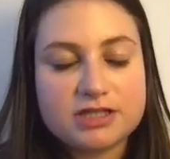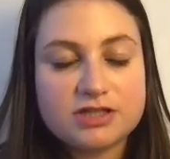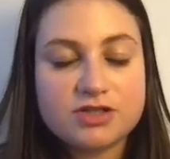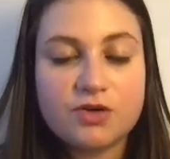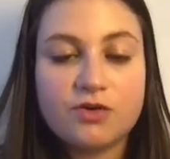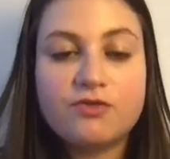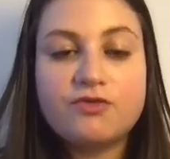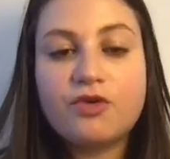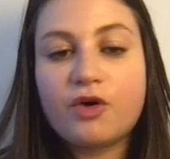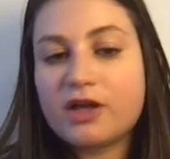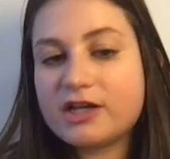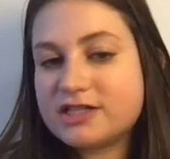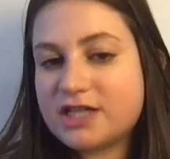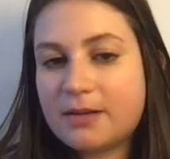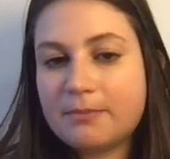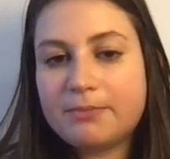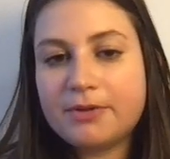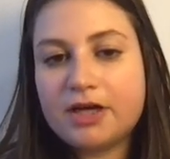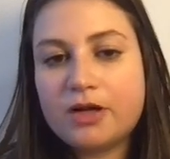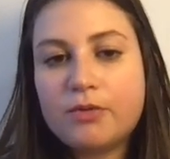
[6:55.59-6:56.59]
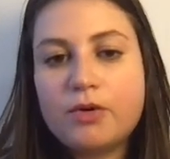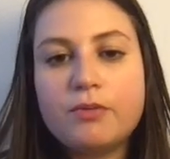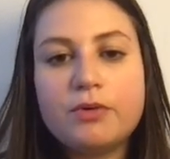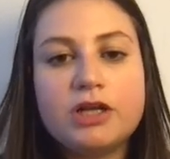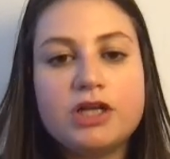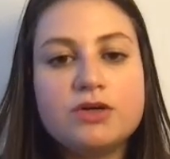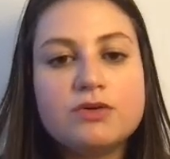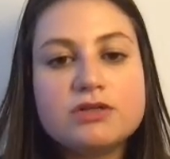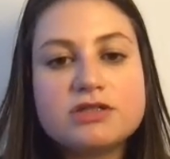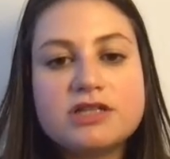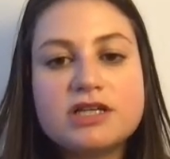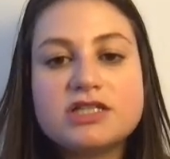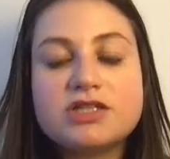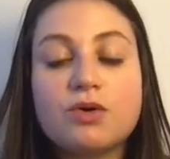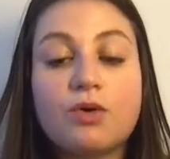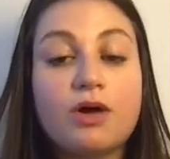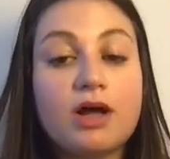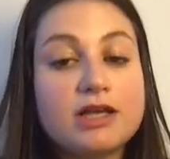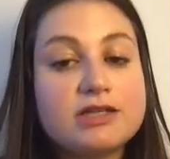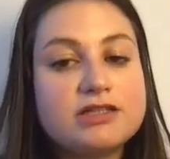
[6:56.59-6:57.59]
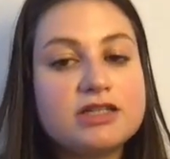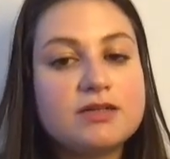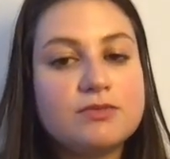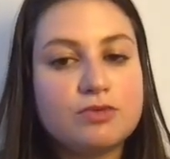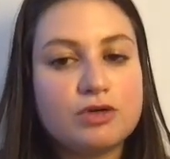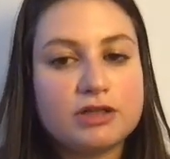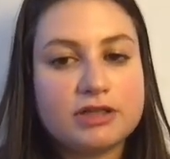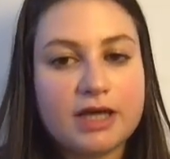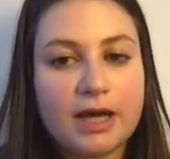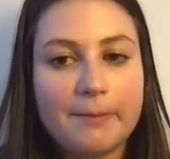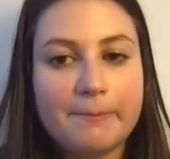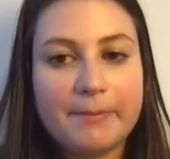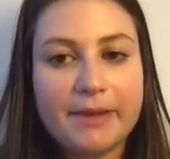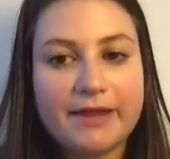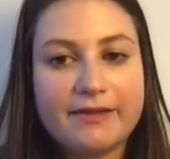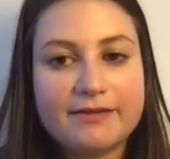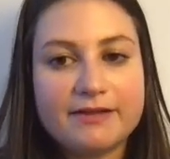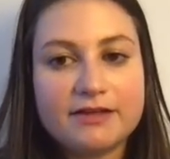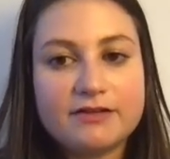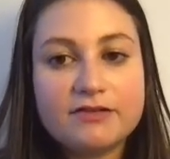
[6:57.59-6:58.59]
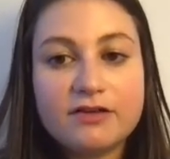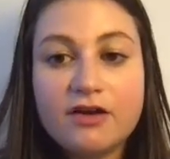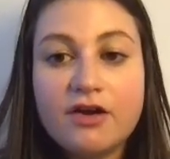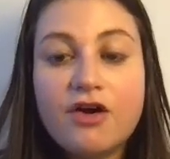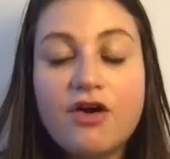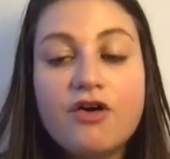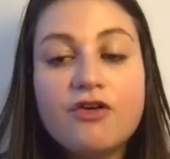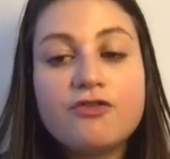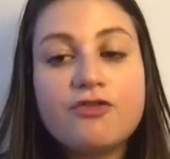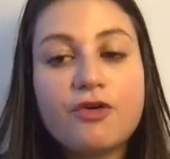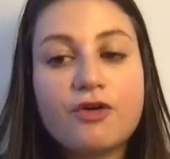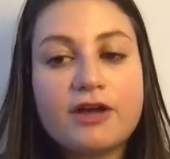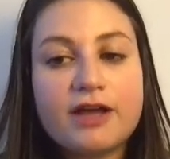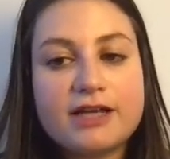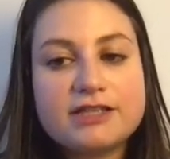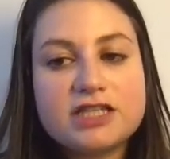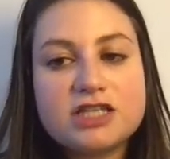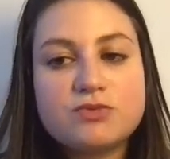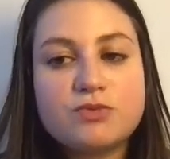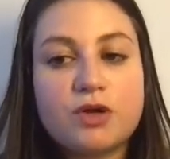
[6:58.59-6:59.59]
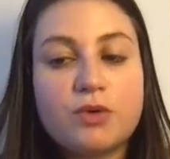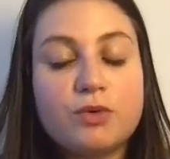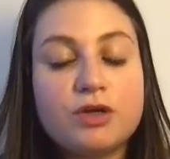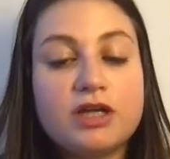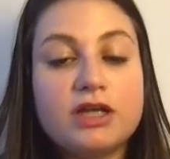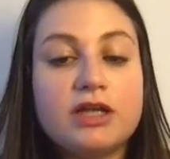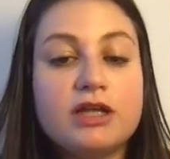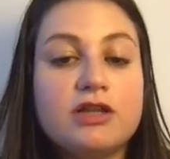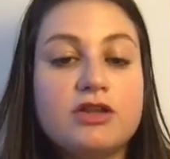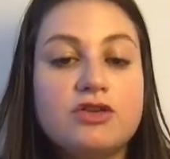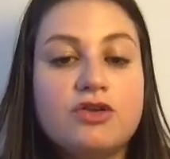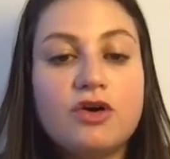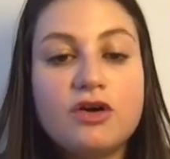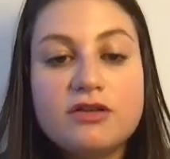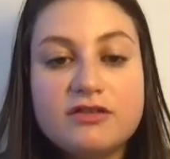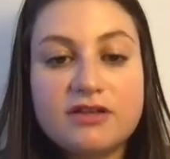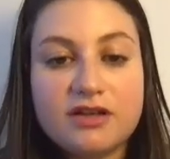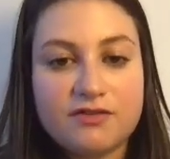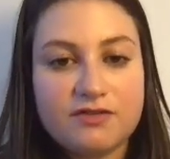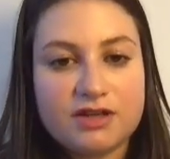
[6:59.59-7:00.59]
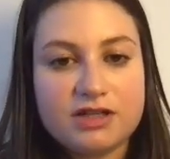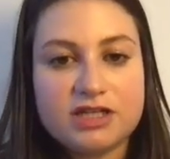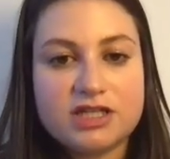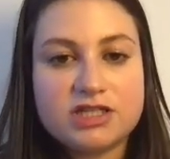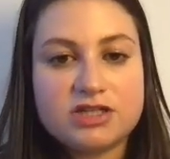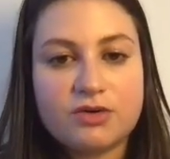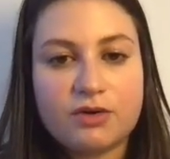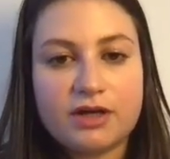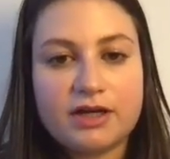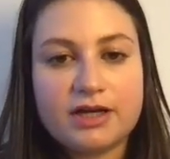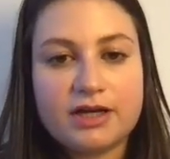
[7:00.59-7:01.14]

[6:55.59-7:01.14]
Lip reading: So for example, we will use the stochastic multi-arm bandit for cases when we don't have any historical